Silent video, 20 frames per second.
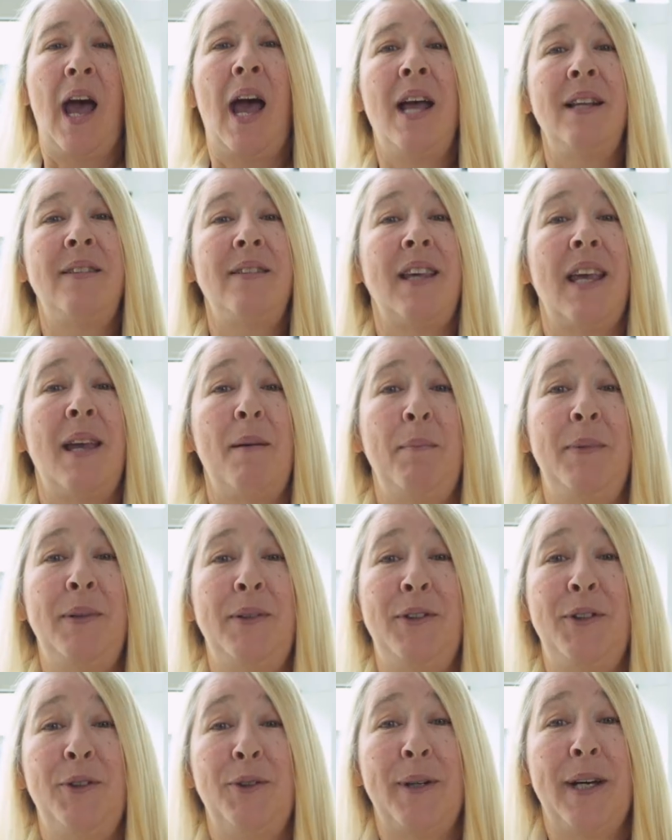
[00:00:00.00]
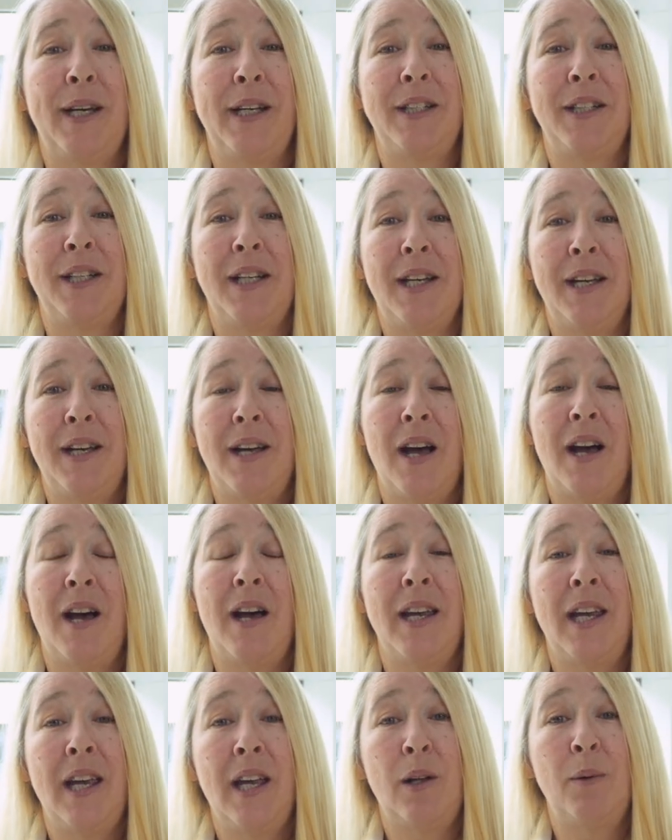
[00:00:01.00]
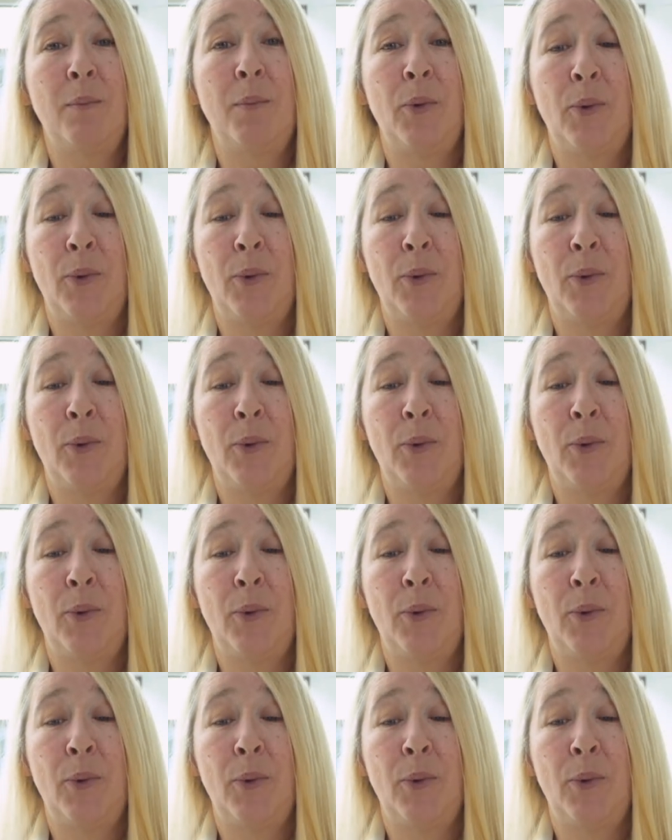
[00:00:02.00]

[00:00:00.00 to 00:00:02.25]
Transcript: As campus director, I help